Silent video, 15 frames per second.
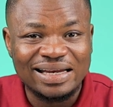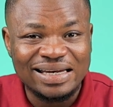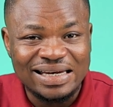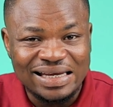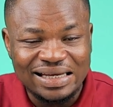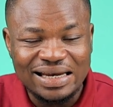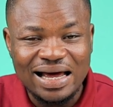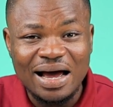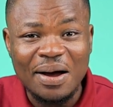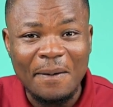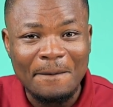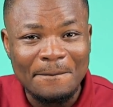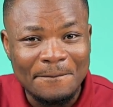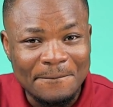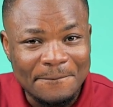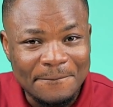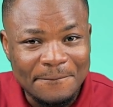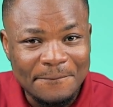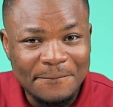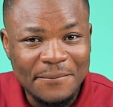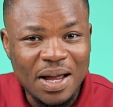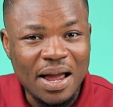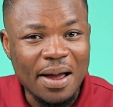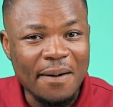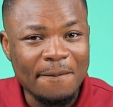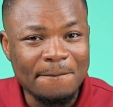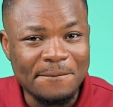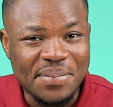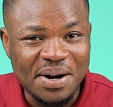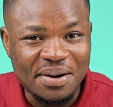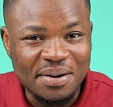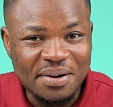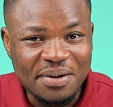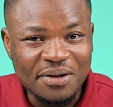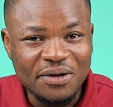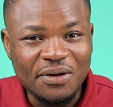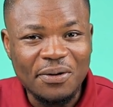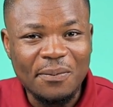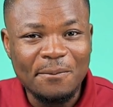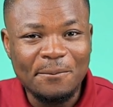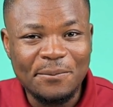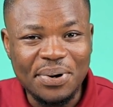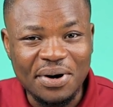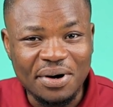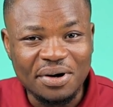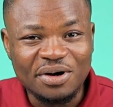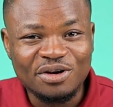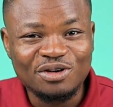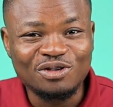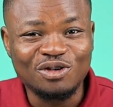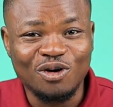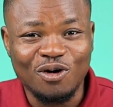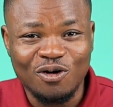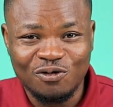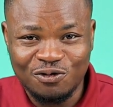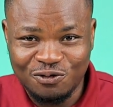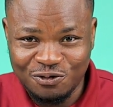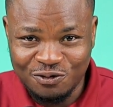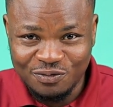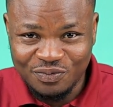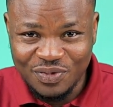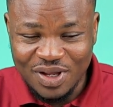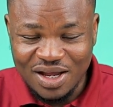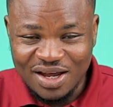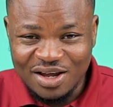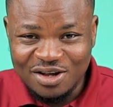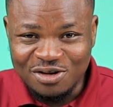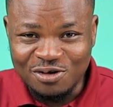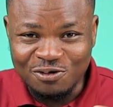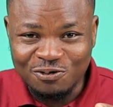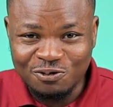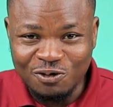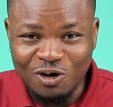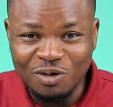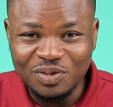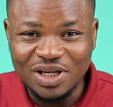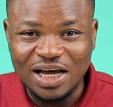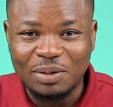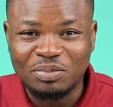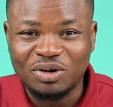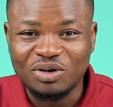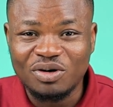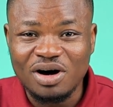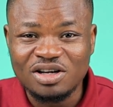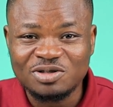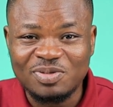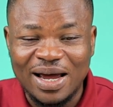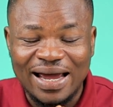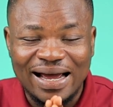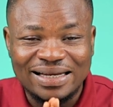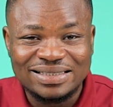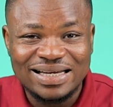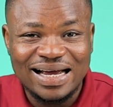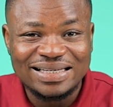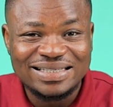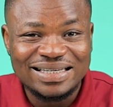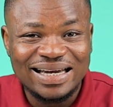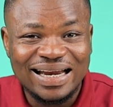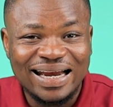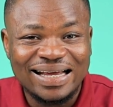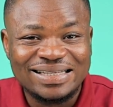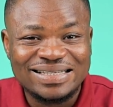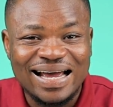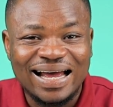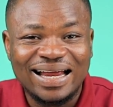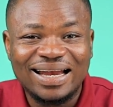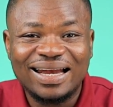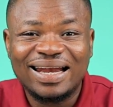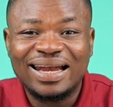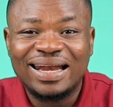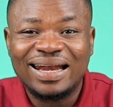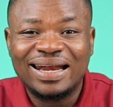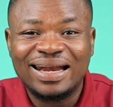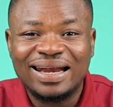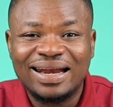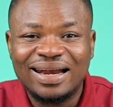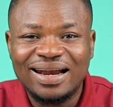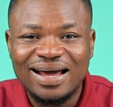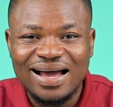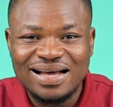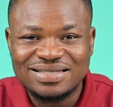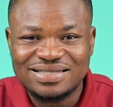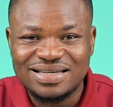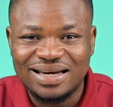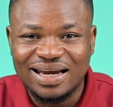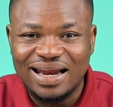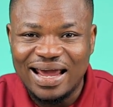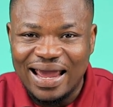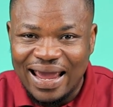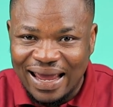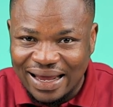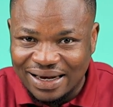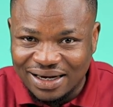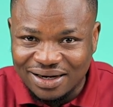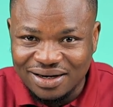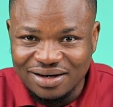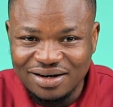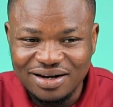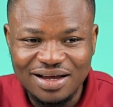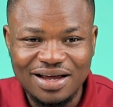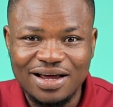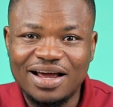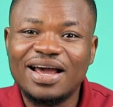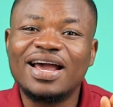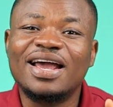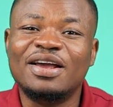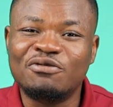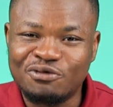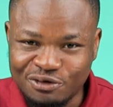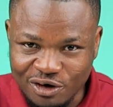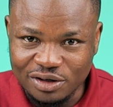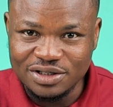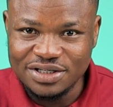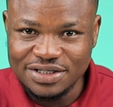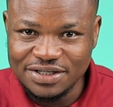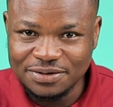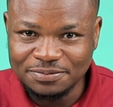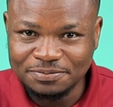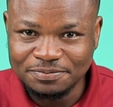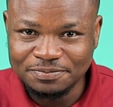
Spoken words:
neither b, p, nor f, you form their plurals by attaching the letter as in n in front.